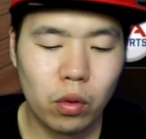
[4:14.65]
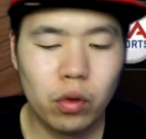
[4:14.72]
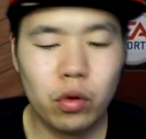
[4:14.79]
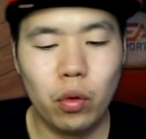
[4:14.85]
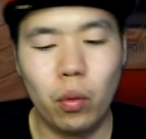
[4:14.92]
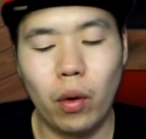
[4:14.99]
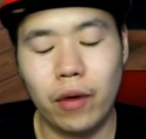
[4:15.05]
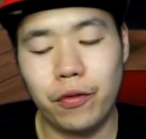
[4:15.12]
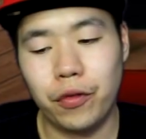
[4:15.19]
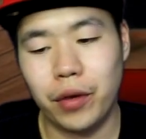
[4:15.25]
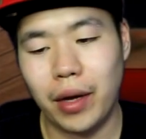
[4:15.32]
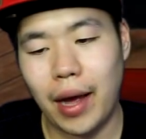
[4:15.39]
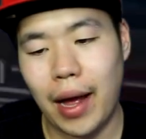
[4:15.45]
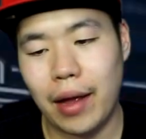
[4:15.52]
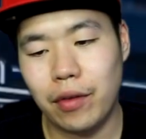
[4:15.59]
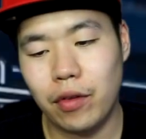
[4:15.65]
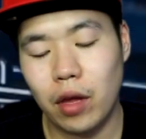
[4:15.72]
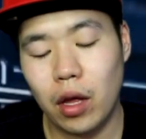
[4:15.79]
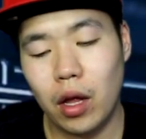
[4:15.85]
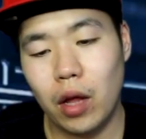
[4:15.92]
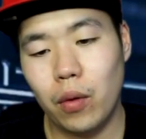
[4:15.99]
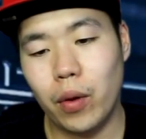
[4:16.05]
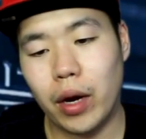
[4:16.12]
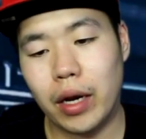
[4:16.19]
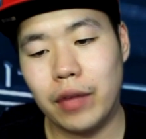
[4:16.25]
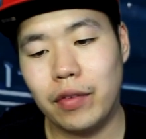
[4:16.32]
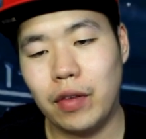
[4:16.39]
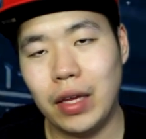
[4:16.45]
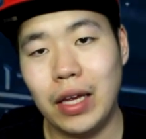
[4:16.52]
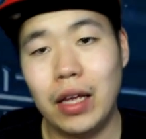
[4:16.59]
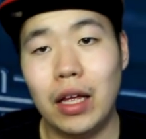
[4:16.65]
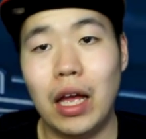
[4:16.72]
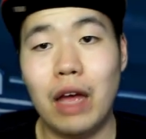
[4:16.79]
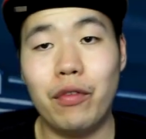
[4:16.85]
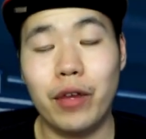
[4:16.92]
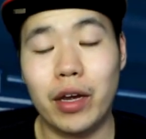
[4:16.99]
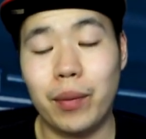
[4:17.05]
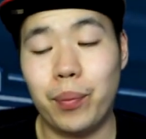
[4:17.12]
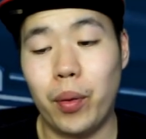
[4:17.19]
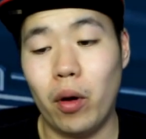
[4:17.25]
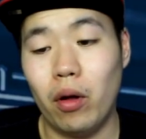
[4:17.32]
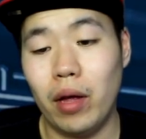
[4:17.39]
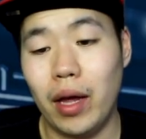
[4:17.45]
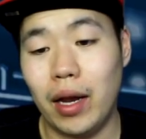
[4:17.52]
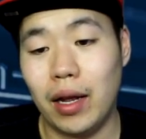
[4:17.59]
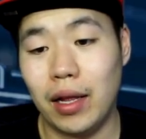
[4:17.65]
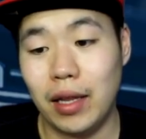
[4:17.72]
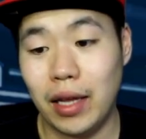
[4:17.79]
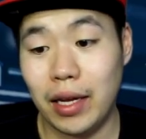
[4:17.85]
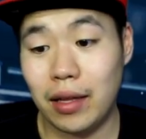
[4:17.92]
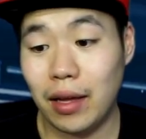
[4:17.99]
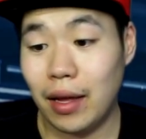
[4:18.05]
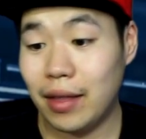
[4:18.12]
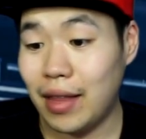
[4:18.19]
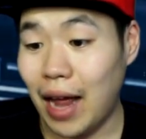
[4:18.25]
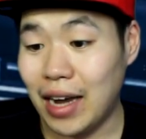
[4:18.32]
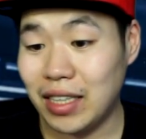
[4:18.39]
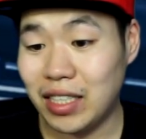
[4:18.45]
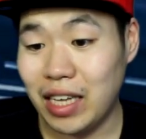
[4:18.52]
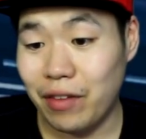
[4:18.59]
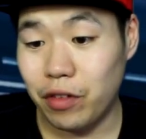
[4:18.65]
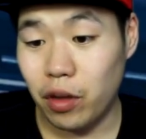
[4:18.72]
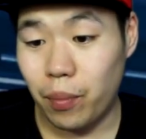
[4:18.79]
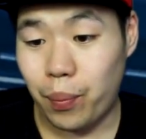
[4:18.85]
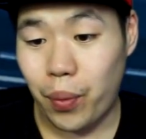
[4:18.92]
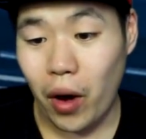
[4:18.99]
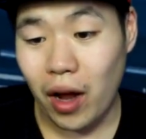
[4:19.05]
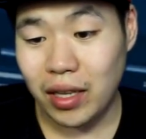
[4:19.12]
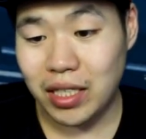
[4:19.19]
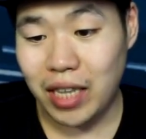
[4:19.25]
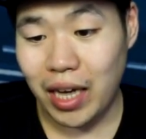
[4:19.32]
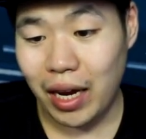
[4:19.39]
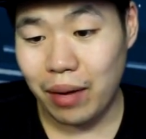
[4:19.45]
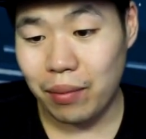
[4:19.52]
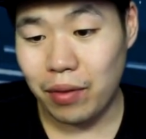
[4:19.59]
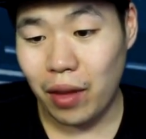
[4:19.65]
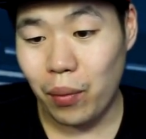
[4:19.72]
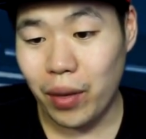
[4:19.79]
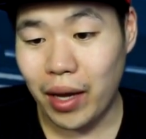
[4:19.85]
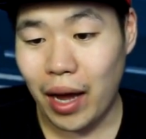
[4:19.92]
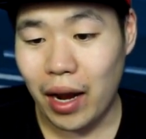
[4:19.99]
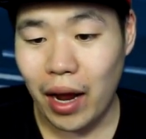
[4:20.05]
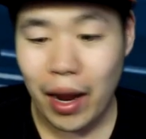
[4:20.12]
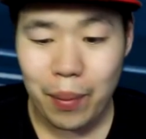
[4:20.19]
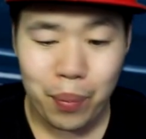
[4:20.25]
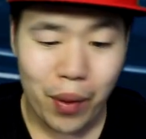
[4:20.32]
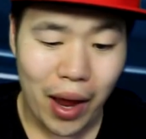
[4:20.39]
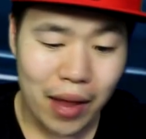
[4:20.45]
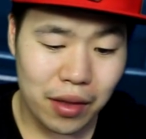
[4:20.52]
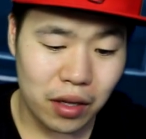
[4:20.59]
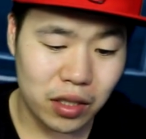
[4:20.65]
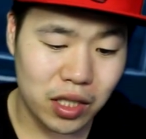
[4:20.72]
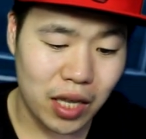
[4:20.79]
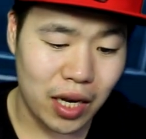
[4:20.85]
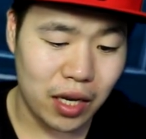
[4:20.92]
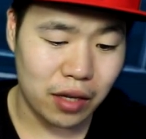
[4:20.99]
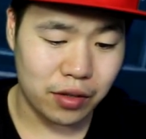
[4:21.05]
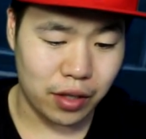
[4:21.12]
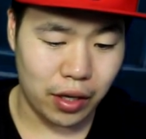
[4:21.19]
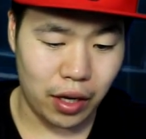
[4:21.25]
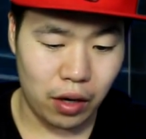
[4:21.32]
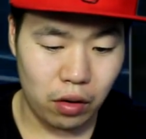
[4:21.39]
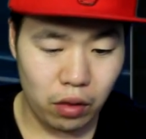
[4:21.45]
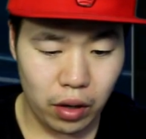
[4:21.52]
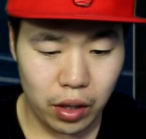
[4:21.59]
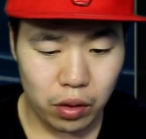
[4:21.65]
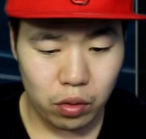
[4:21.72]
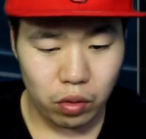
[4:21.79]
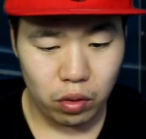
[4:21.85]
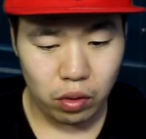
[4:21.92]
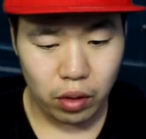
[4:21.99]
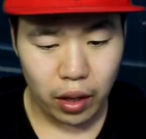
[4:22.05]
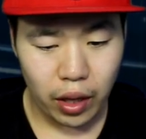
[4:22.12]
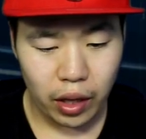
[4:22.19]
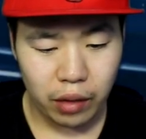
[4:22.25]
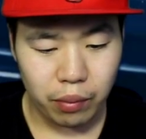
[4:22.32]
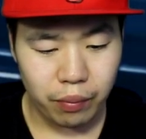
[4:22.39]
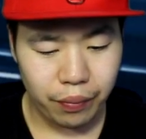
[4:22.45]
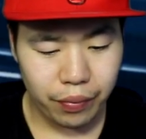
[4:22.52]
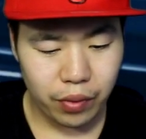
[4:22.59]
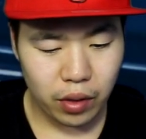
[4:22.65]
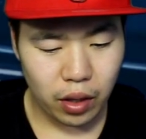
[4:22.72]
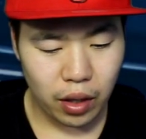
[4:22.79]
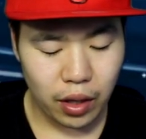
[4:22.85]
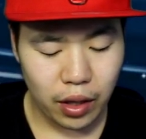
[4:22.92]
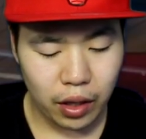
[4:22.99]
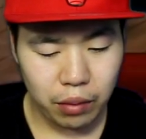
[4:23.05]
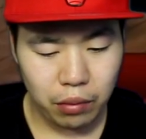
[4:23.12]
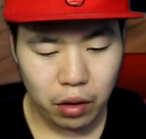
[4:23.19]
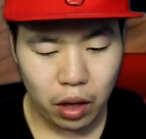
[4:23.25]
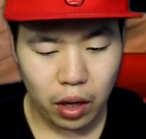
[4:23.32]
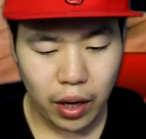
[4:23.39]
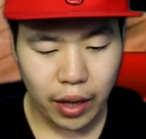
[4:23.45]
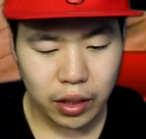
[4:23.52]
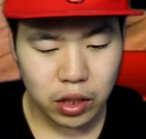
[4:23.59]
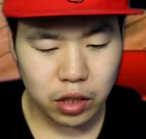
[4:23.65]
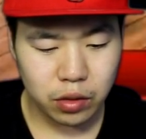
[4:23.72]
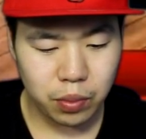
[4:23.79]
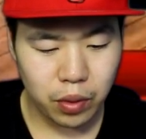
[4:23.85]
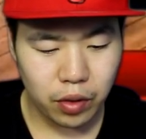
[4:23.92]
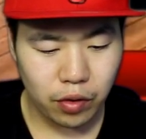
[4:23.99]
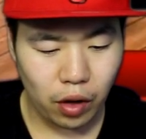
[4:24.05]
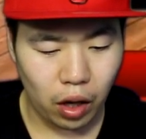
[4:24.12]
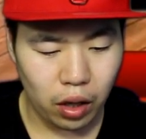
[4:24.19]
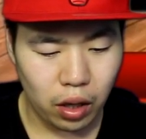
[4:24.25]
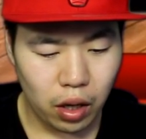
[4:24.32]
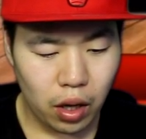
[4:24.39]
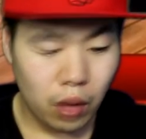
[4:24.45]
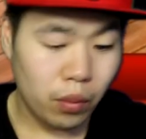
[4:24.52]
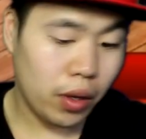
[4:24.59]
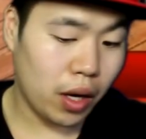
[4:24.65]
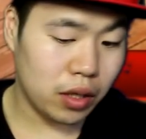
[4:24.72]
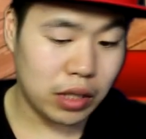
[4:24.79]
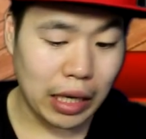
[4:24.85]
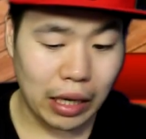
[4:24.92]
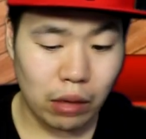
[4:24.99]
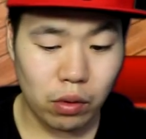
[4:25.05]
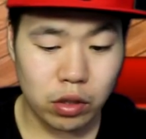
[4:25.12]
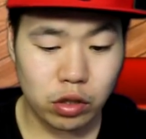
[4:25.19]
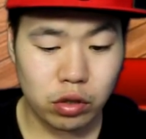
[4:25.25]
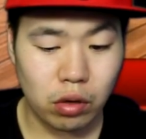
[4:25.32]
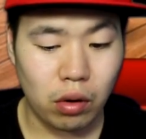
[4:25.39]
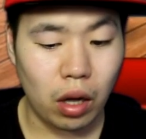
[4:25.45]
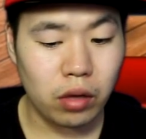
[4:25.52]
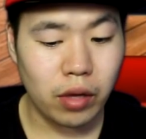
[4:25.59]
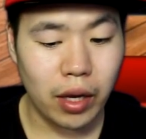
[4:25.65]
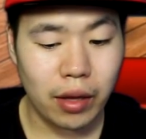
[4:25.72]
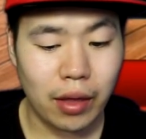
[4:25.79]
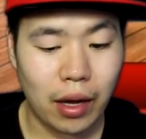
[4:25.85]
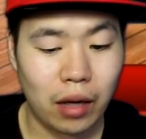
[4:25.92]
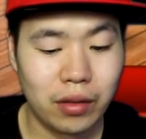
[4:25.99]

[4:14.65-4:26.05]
We'll do one for you guys. We're gonna see if we can pull an elite 97 LeBron James, and we get a Brandon Jennings again. All right, cool. I like him. I like him a lot, actually. He's pretty solid. We got a second one, so I'll take that.